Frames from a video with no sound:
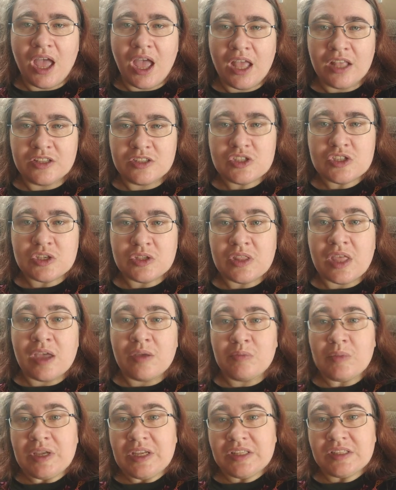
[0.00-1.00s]
And so
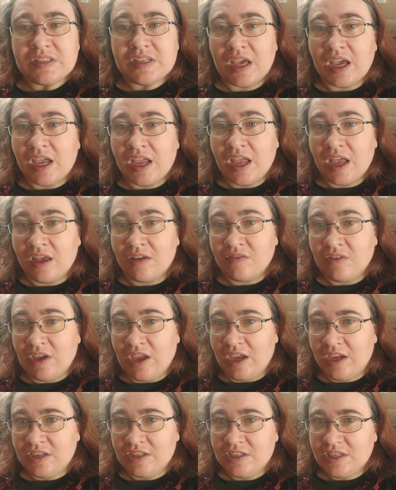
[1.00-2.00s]
that means I have
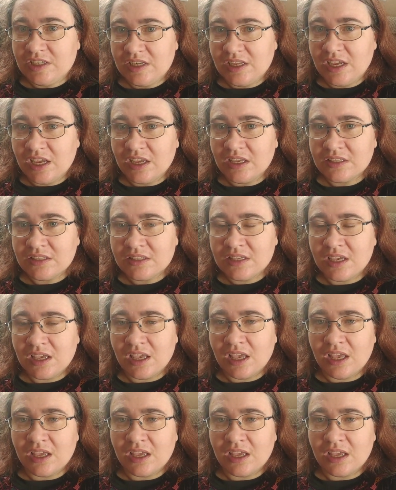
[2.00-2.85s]
hEDS